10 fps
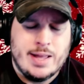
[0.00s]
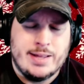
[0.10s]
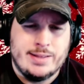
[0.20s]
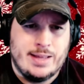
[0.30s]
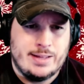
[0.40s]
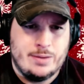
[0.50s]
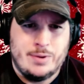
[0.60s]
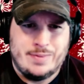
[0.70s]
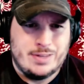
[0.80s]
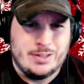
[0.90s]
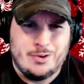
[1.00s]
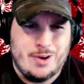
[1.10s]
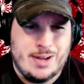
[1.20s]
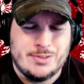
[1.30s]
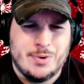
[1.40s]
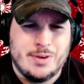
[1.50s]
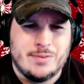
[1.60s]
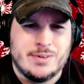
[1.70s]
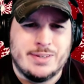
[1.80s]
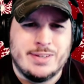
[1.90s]
And like they would have to cut the grass or
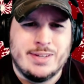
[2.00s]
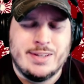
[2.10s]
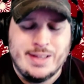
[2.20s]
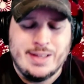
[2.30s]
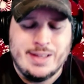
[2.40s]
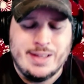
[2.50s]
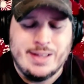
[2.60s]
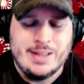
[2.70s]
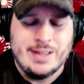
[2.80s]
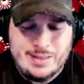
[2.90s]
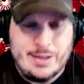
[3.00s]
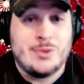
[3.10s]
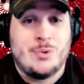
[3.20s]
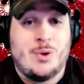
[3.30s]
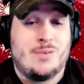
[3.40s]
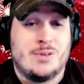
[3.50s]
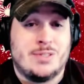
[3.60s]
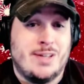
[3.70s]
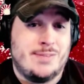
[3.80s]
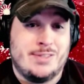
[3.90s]
whatever. And they went through all of our
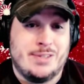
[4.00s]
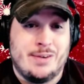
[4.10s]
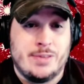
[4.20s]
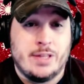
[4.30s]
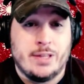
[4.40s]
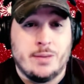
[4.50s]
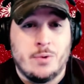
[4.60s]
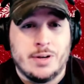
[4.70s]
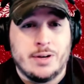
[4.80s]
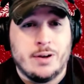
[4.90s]
stuff and took everything they wanted.